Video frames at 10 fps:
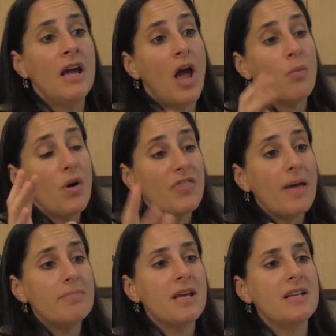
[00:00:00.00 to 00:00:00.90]
And what
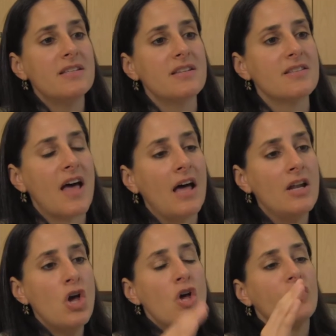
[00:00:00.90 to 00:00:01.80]
that means is that
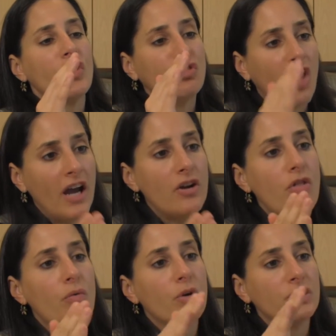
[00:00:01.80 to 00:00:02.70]
the tighter
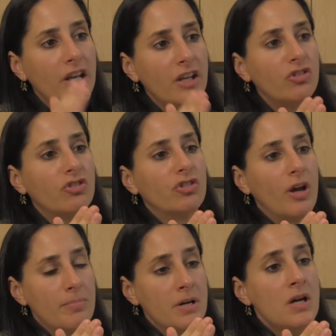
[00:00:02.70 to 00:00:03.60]
the
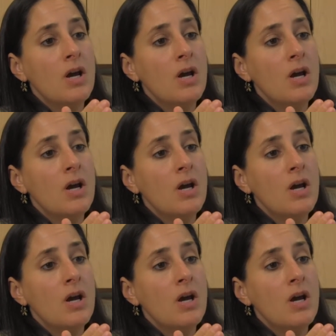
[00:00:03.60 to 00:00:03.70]
relationship